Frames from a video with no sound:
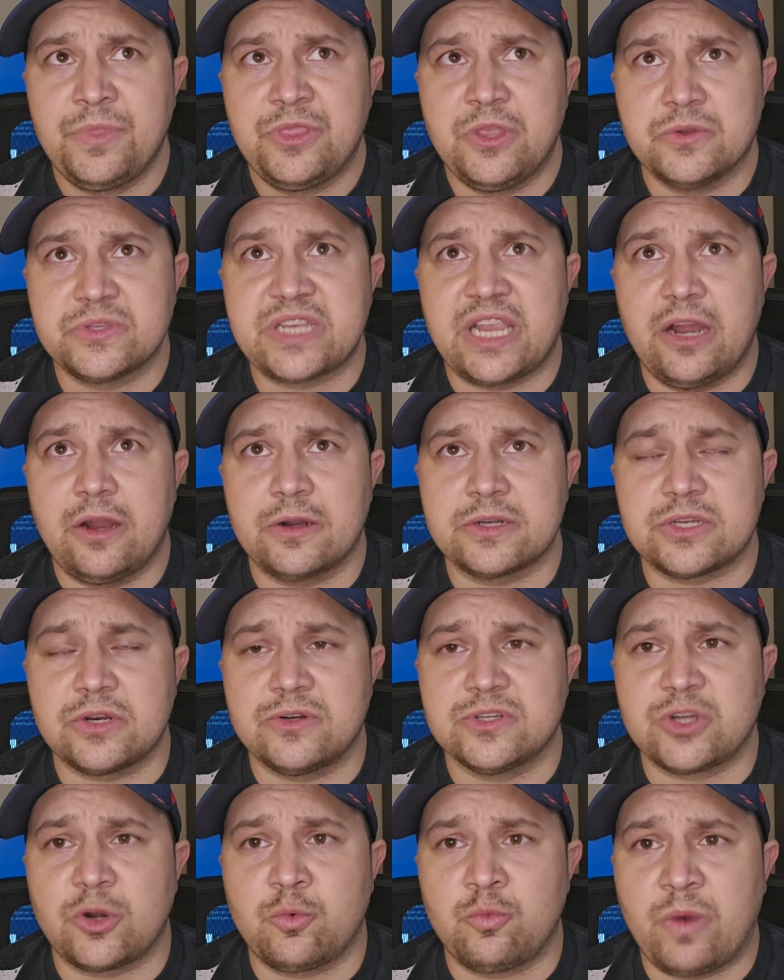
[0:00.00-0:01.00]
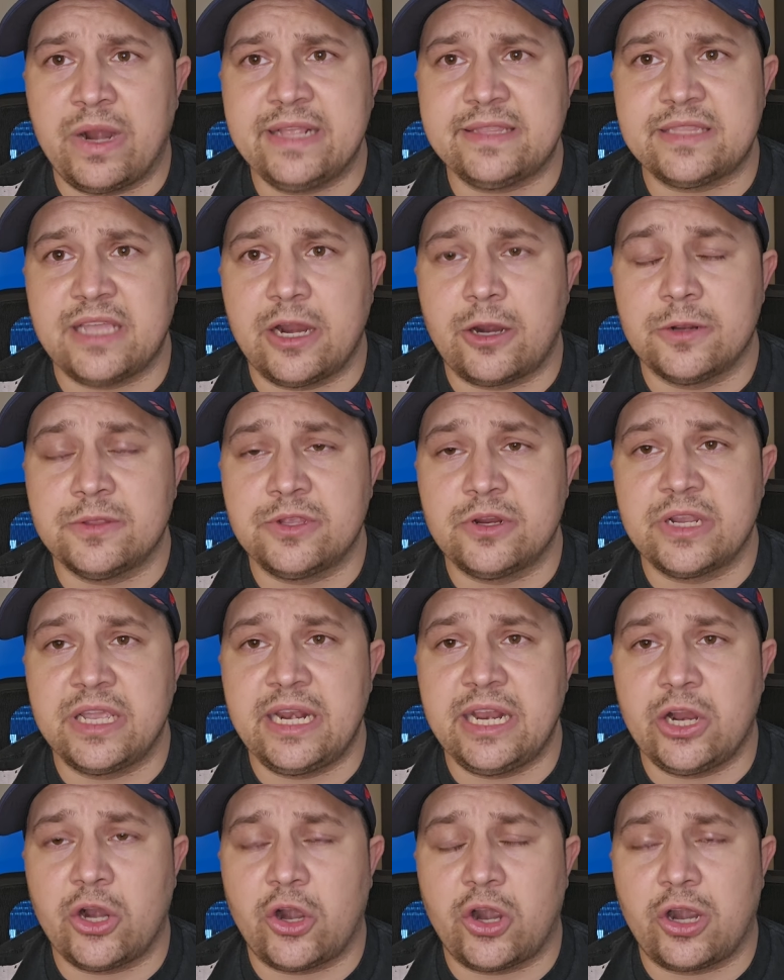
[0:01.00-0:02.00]
those characters are right there and they're
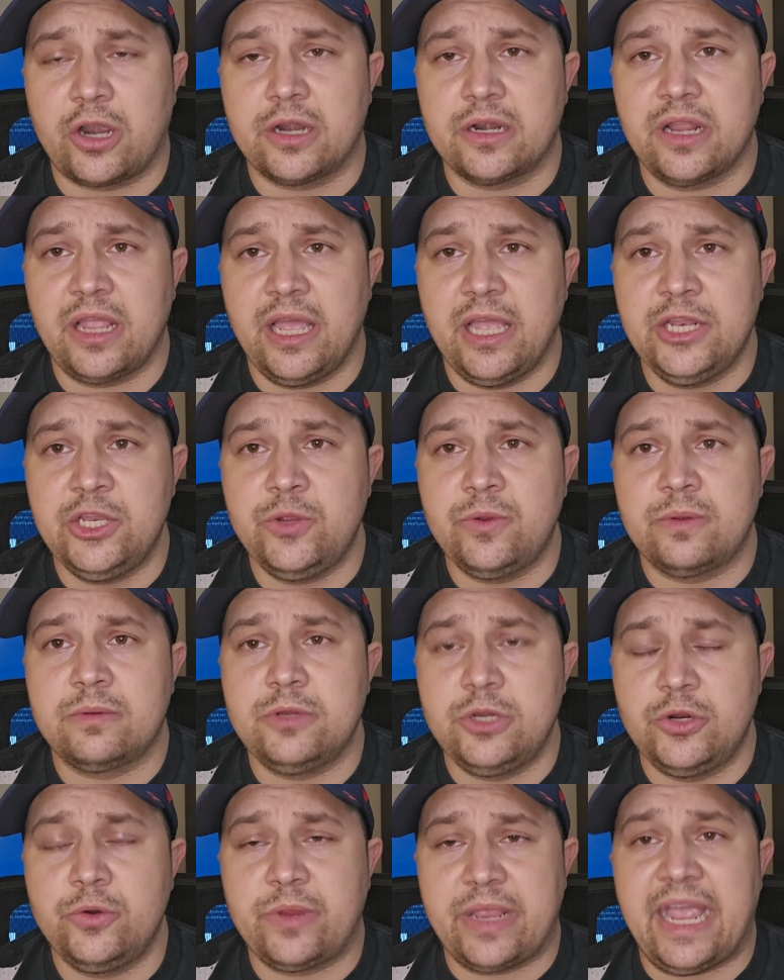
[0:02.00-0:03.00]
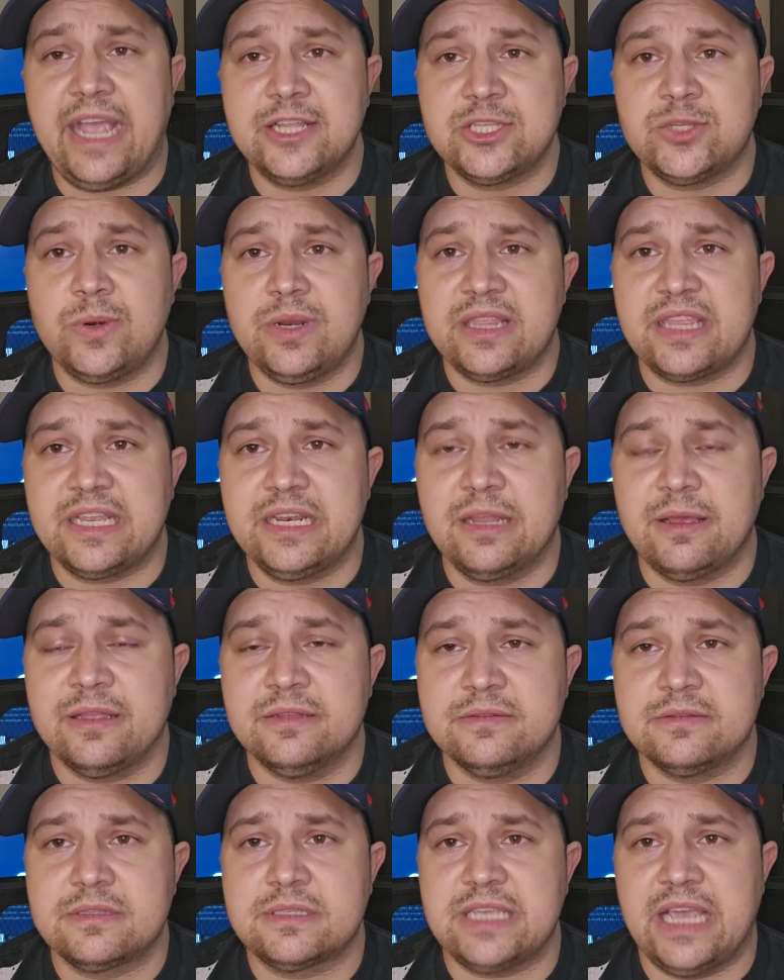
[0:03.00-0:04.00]
getting hurt, and you, you can't do anything
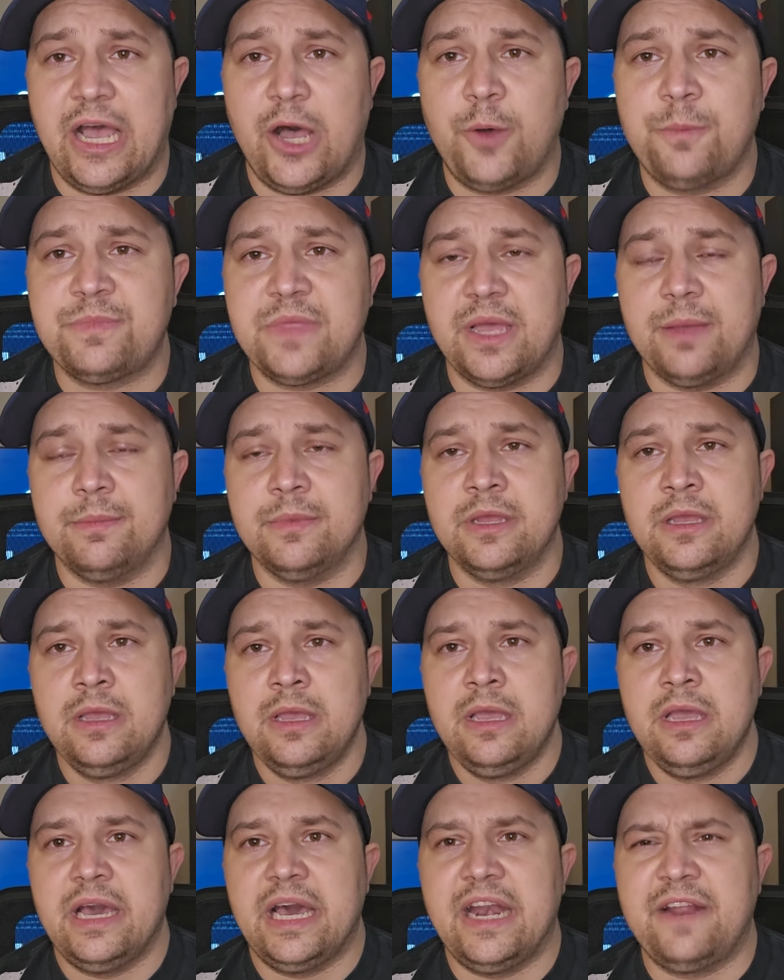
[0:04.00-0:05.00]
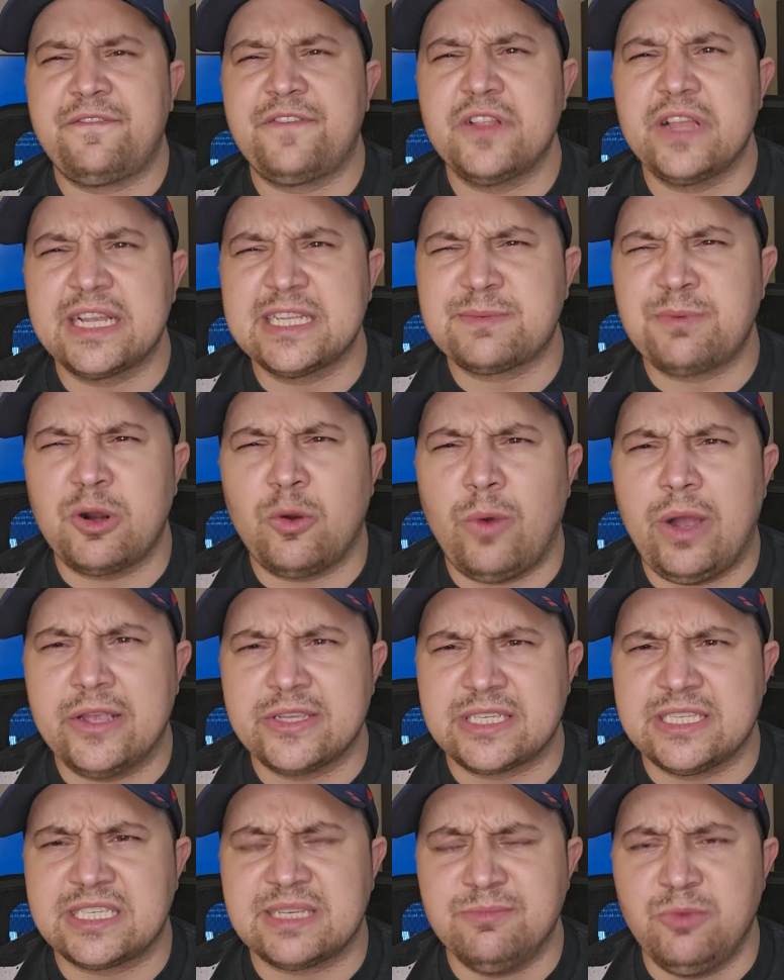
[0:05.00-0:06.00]
to, to help them. And I feel like it's been a
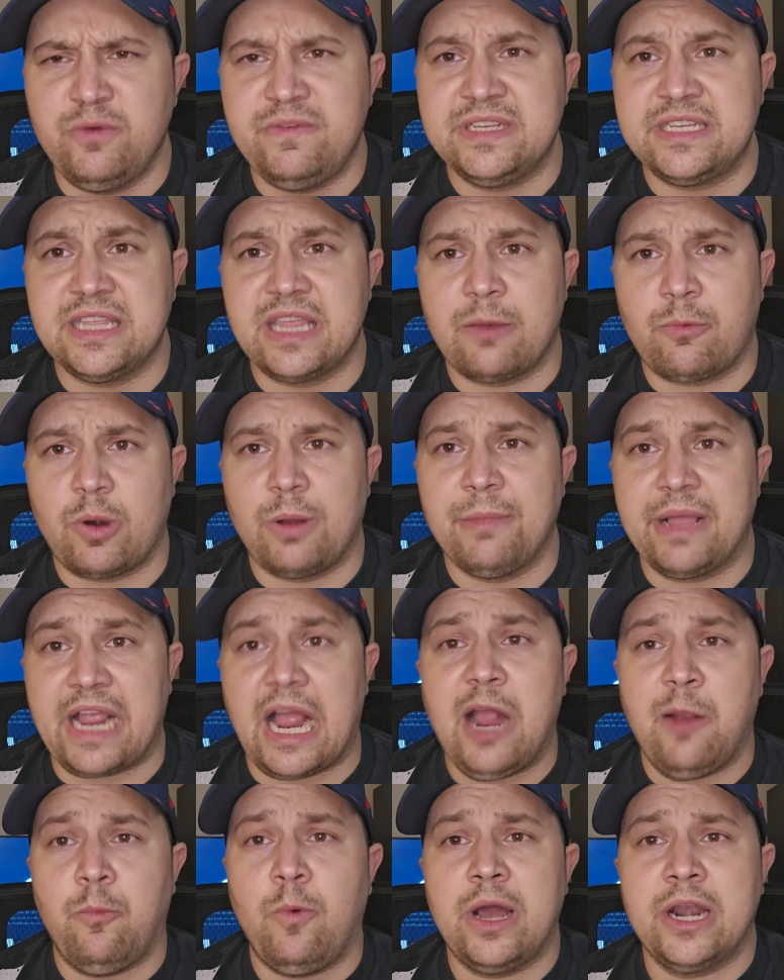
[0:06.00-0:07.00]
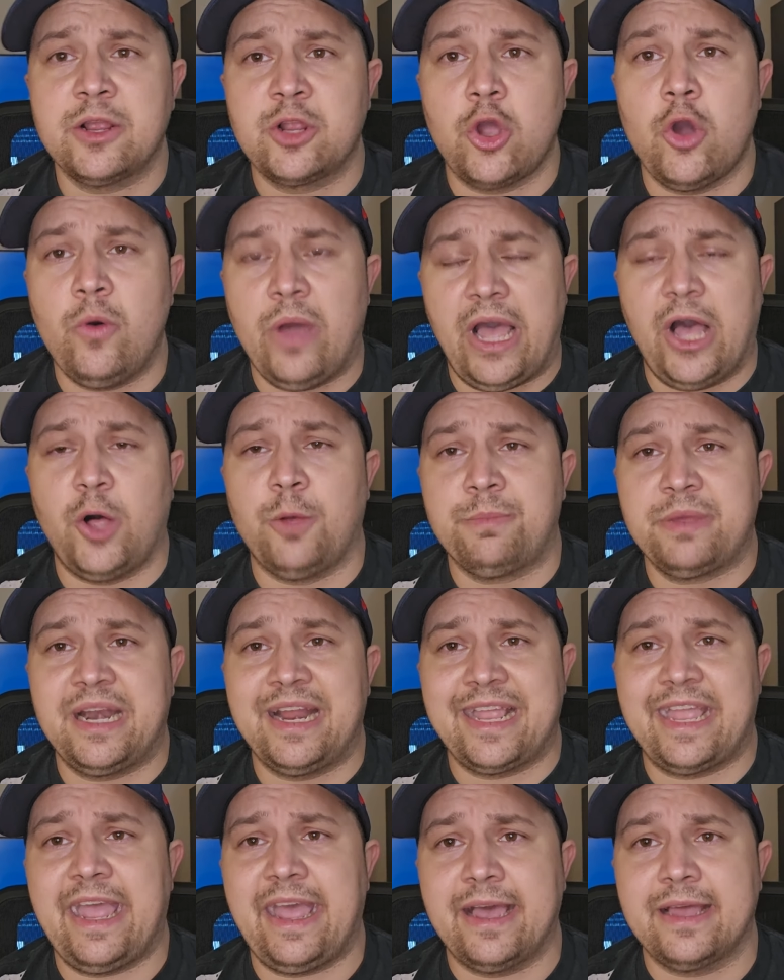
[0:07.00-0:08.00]
while since a movie did that, where I'm like, I want to go help,
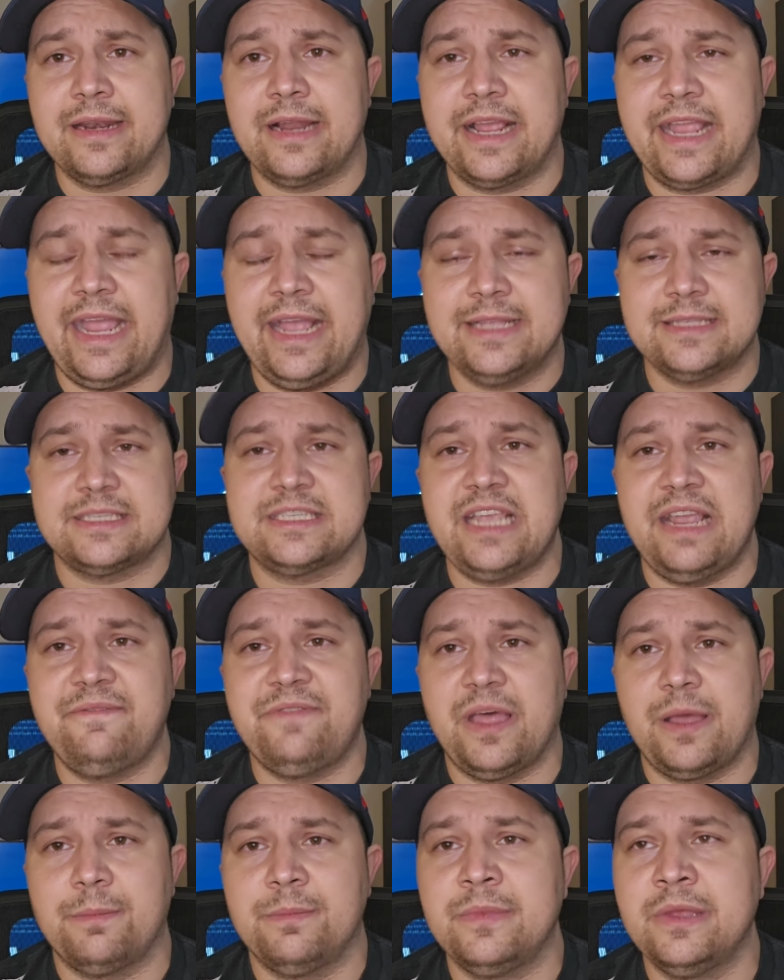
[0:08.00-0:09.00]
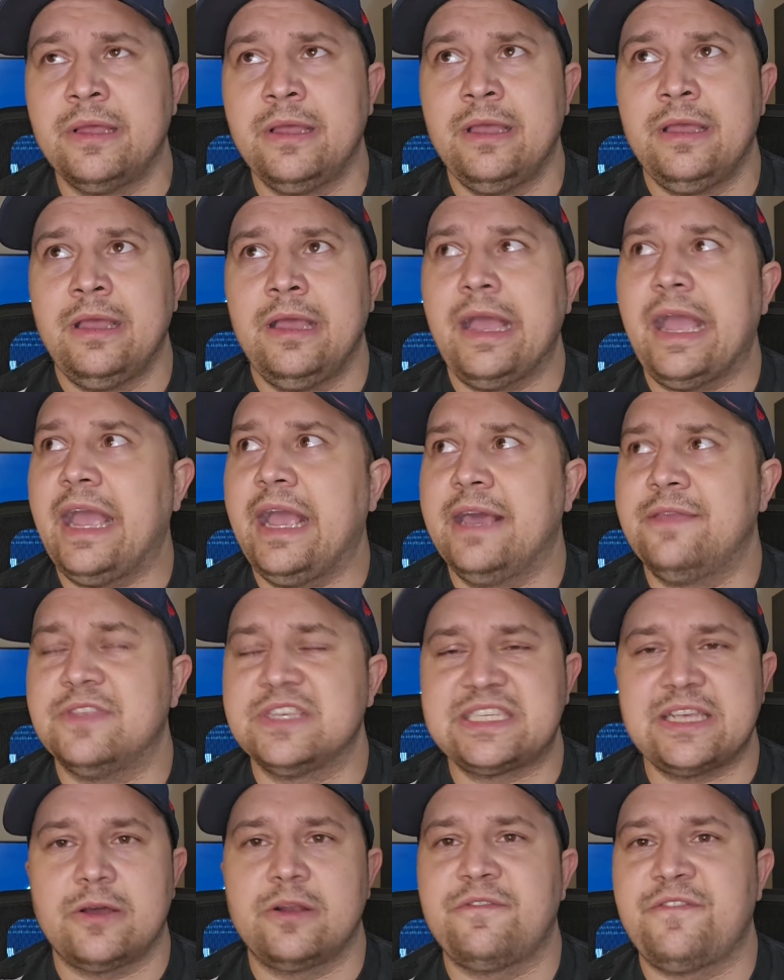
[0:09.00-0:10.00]
and I can't. I can't save them. And
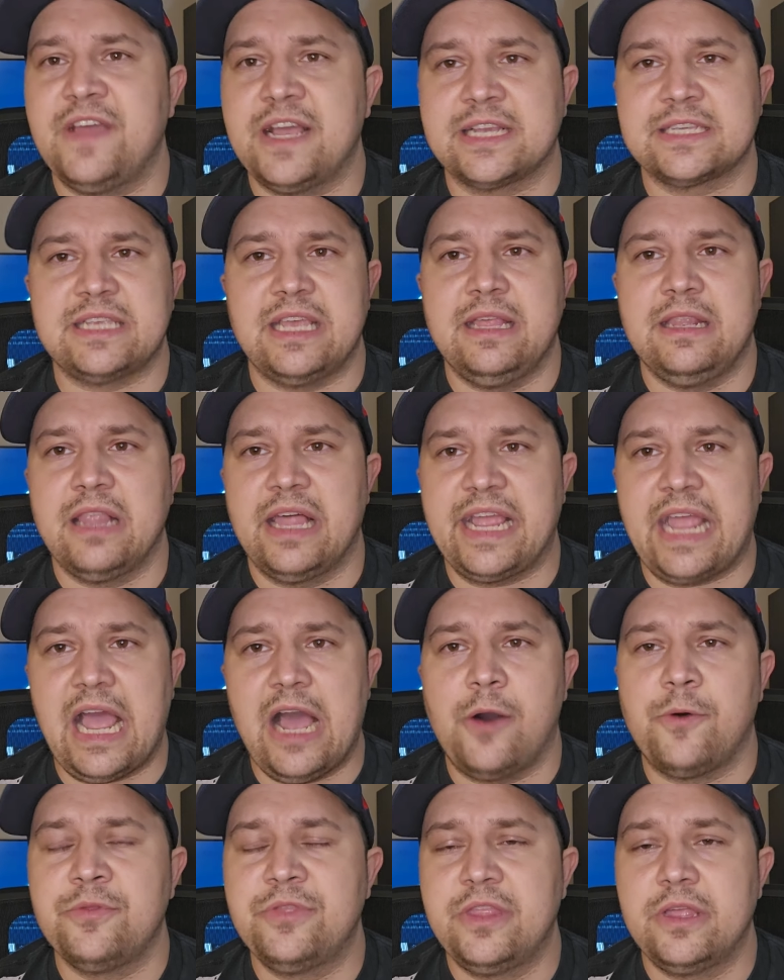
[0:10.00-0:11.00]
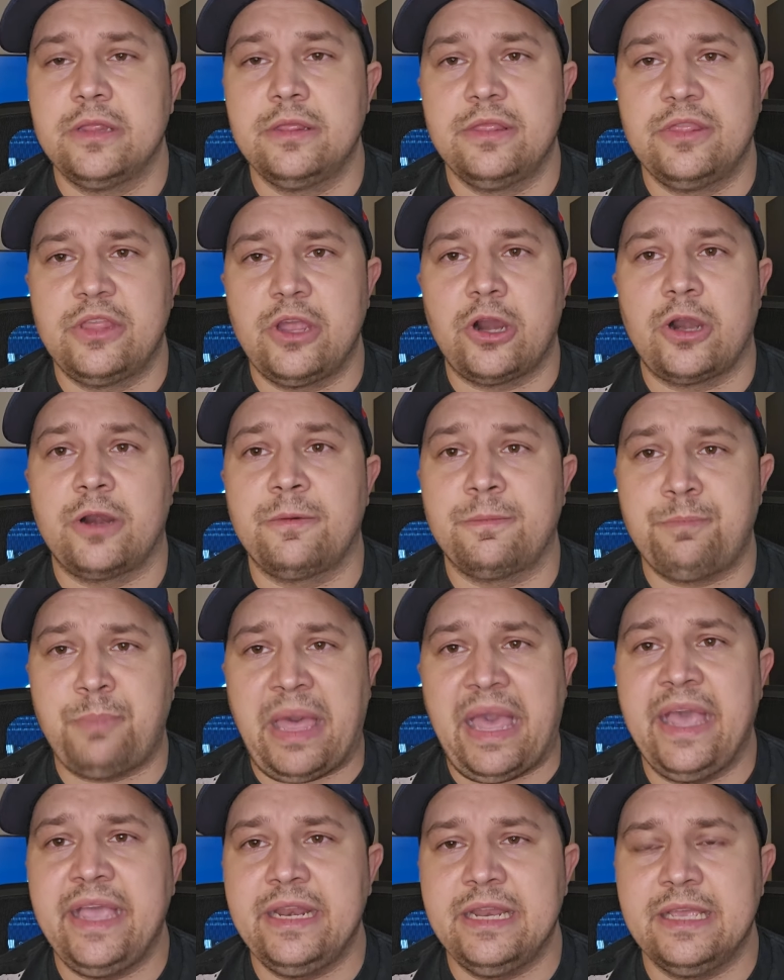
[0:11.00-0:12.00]
the sound effects and like how the, their
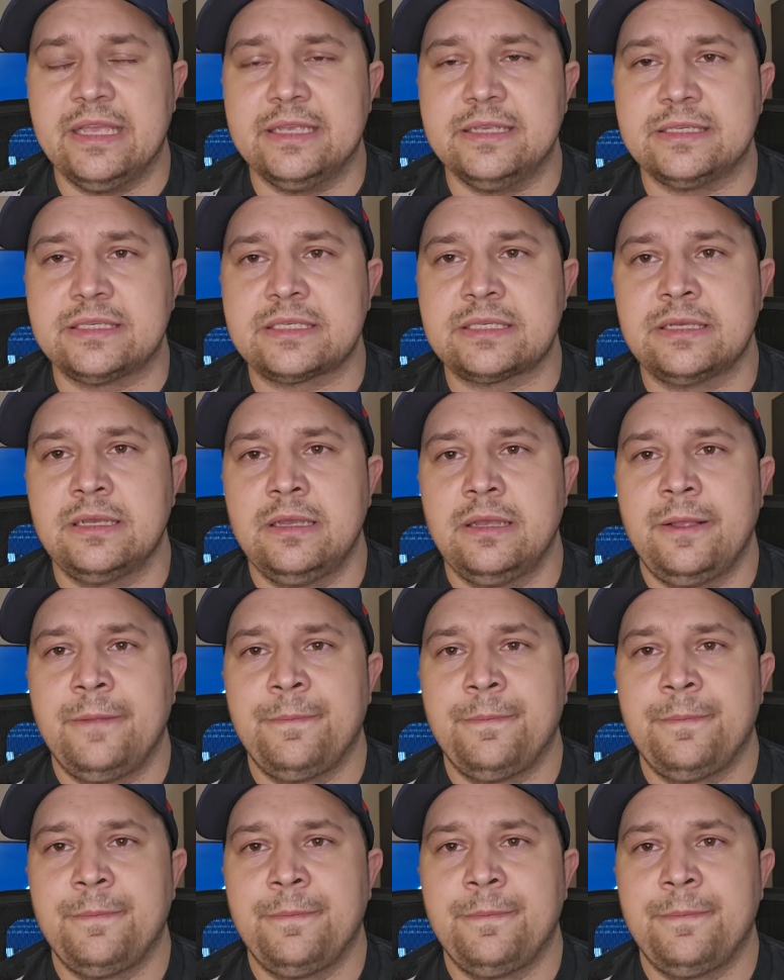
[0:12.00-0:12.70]
pain is.